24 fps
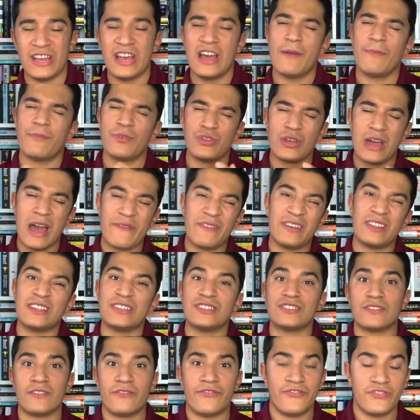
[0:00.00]
but you have at least
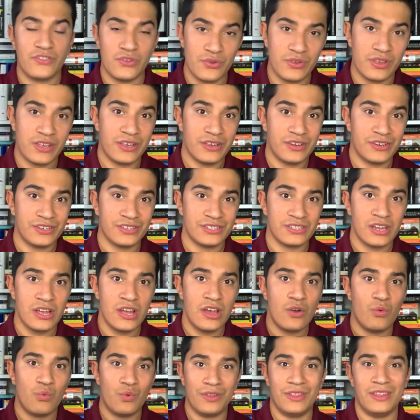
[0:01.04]
a few years
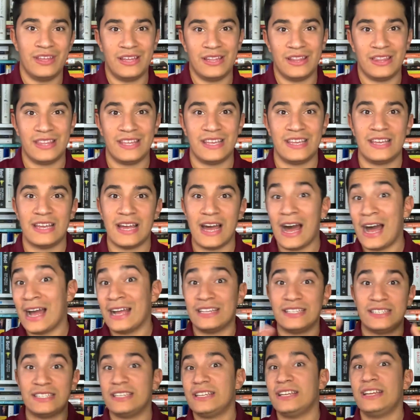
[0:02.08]
within the I
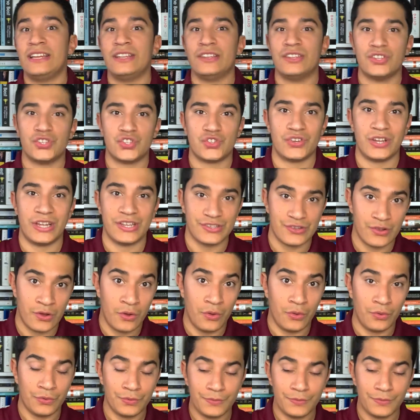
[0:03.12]
T industry as a whole.